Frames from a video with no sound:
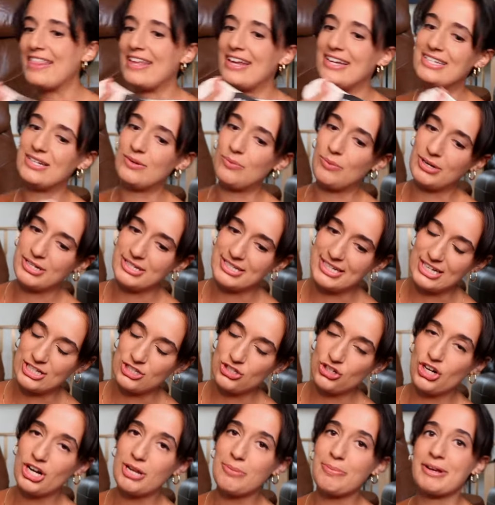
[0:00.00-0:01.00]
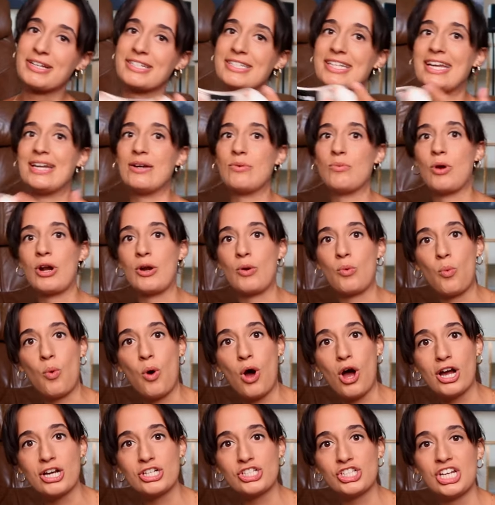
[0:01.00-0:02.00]
and then I didn't want it to get dirty because I didn't want to
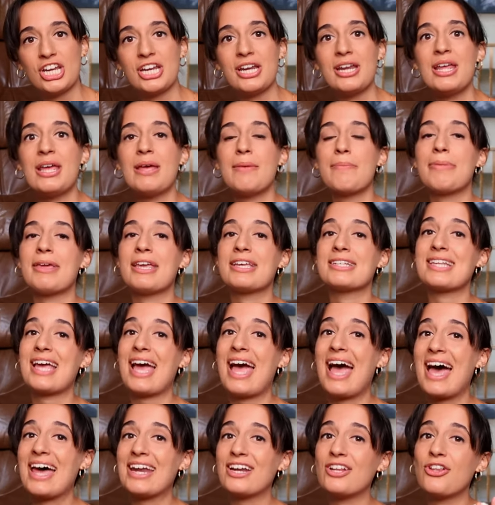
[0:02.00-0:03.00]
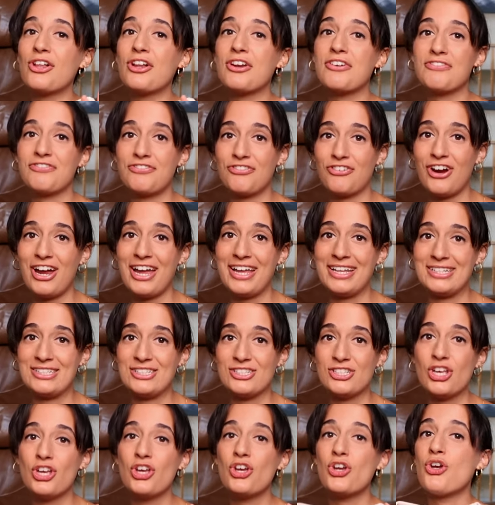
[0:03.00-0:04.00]
wash it, because I had a lot of
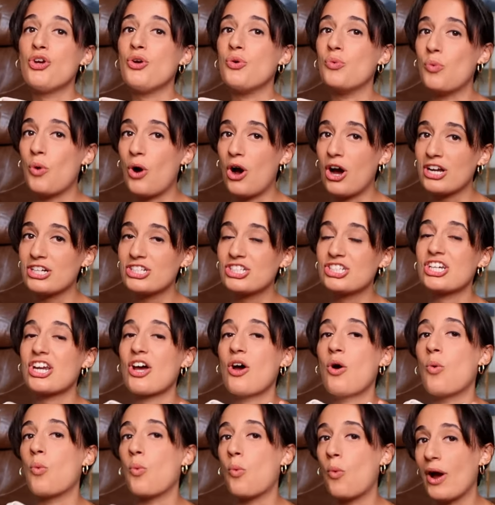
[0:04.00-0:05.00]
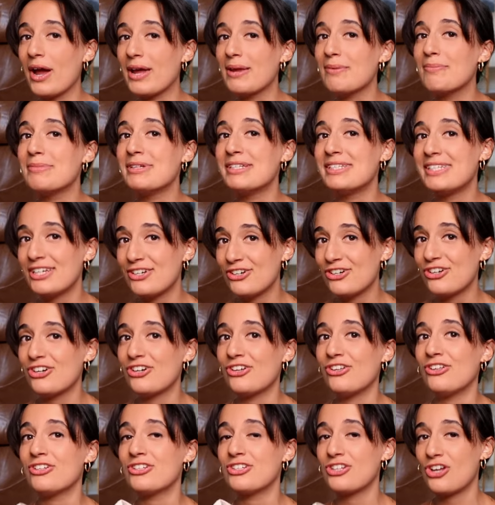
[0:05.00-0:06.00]
friends who washed a white
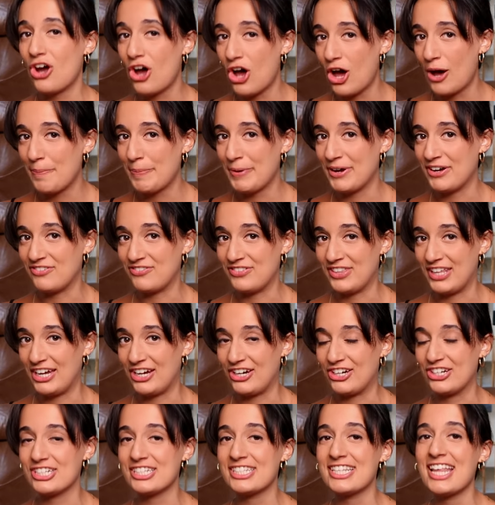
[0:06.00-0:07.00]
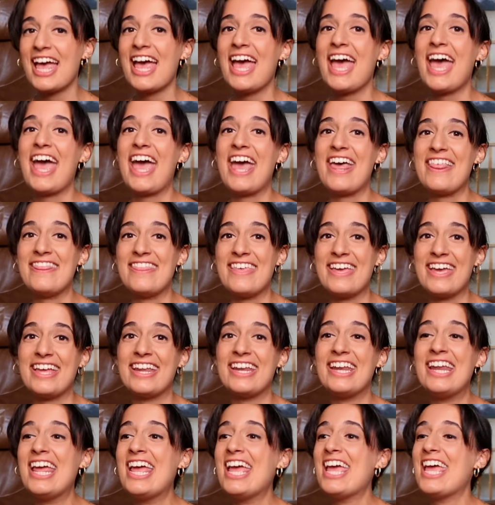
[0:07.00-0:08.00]
material top of theirs, and
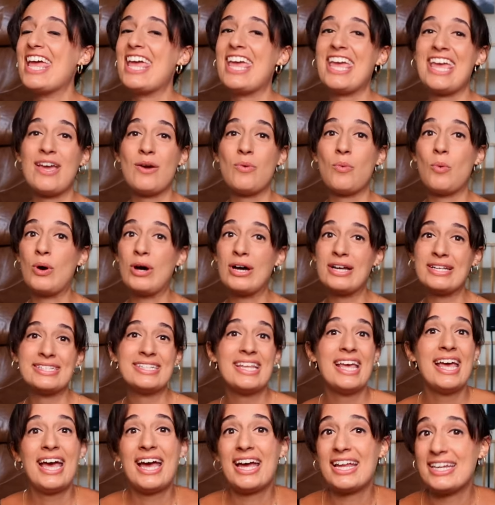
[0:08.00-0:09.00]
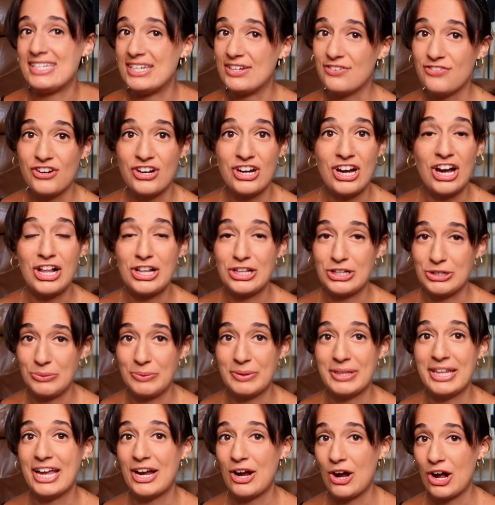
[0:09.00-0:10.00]
then it was a different color
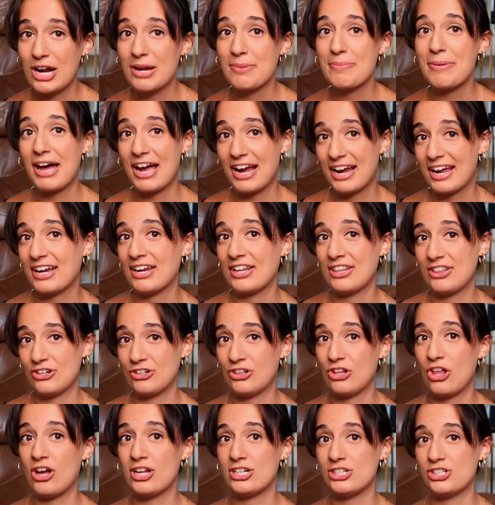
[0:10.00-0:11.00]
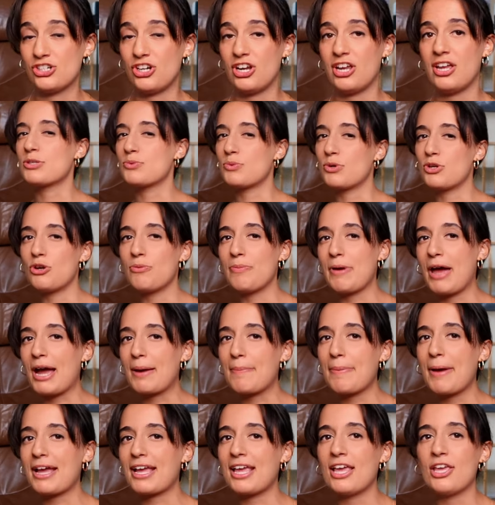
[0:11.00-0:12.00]
when they got it back out of their laundry. Because when you're
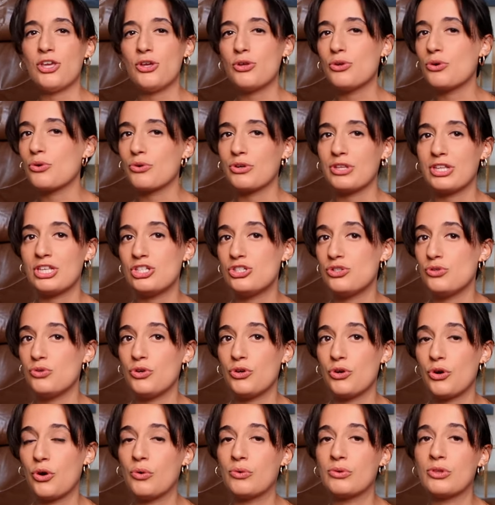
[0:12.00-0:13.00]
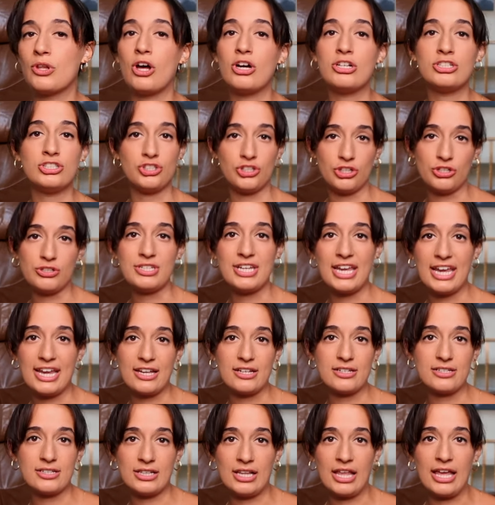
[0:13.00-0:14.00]
backpacking, you don't really do your own laundry. You take
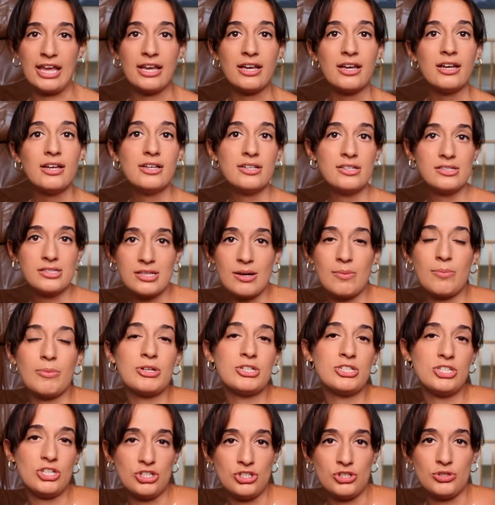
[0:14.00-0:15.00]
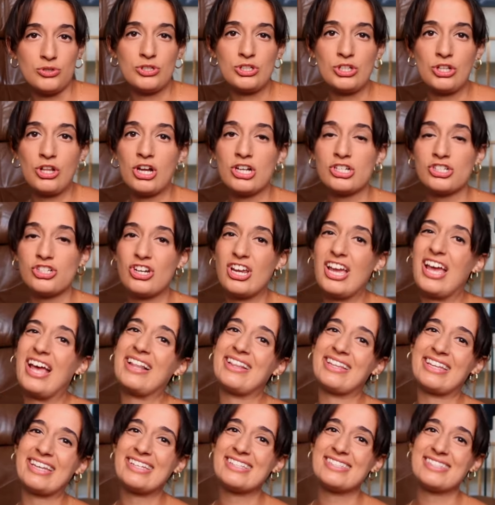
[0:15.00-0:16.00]
it to like someone to do your laundry.
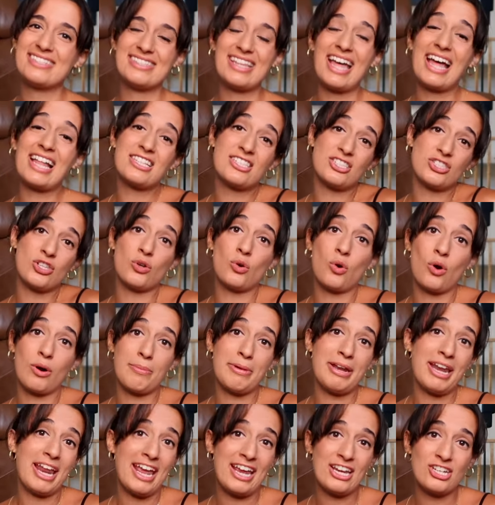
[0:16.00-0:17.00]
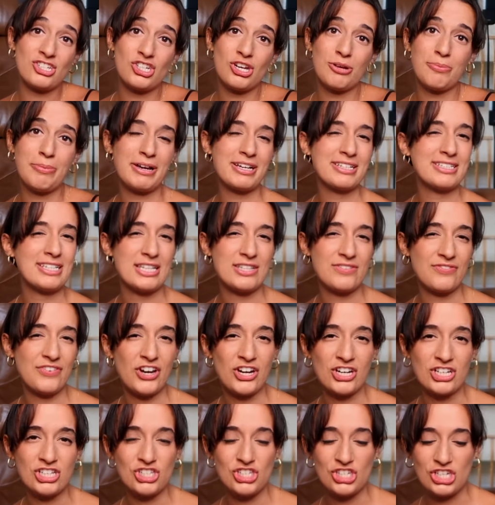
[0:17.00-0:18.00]
At least that's the norm in Asia because it's
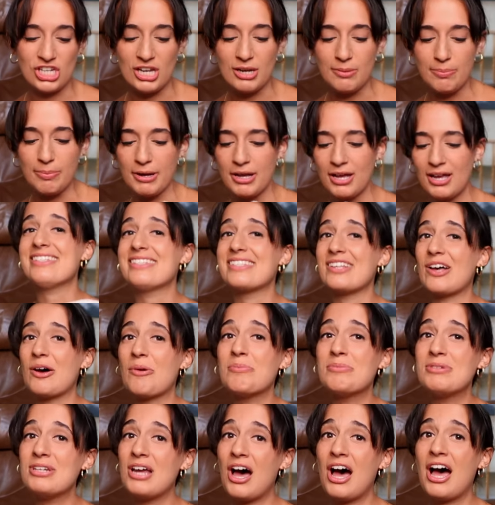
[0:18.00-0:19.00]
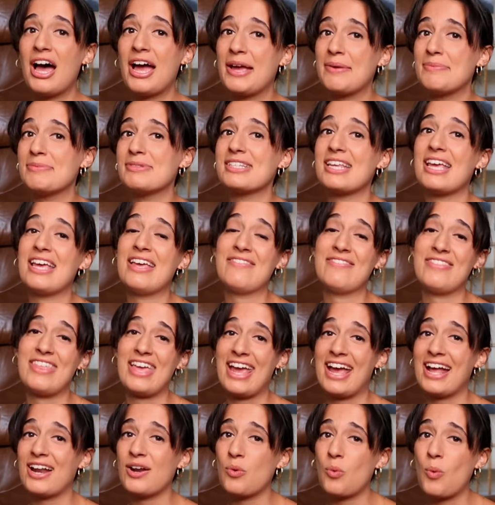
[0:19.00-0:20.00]
very cheap. Sometimes if
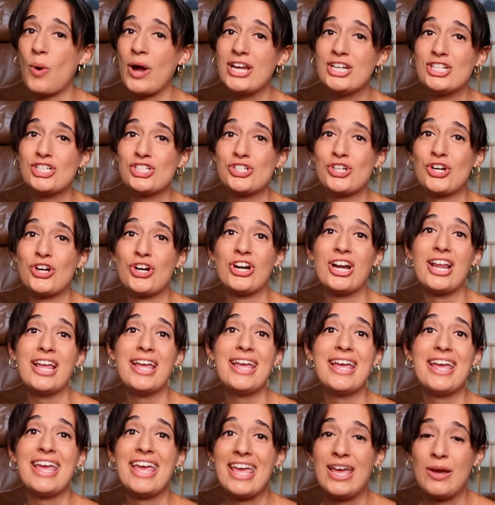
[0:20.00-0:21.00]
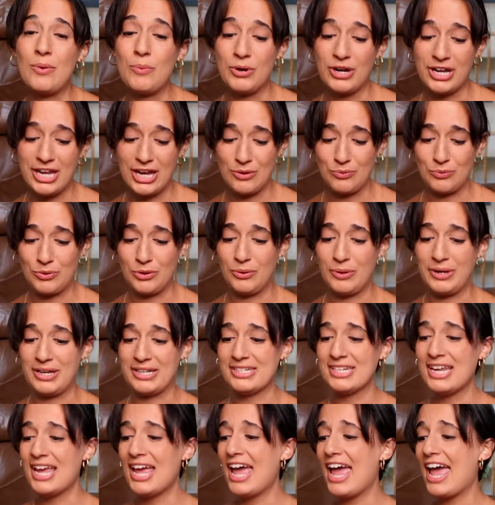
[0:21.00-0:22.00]
they had a white shirt, it would get
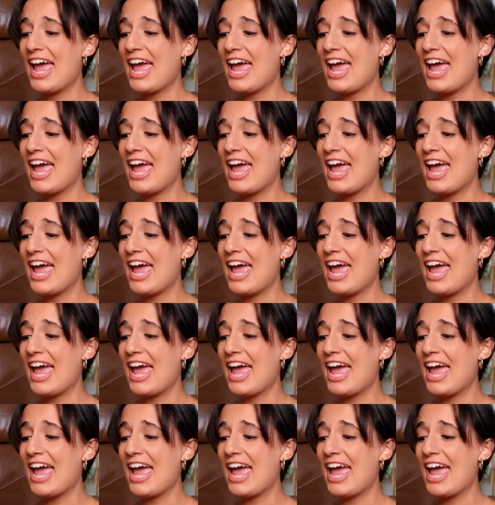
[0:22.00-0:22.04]
ruined.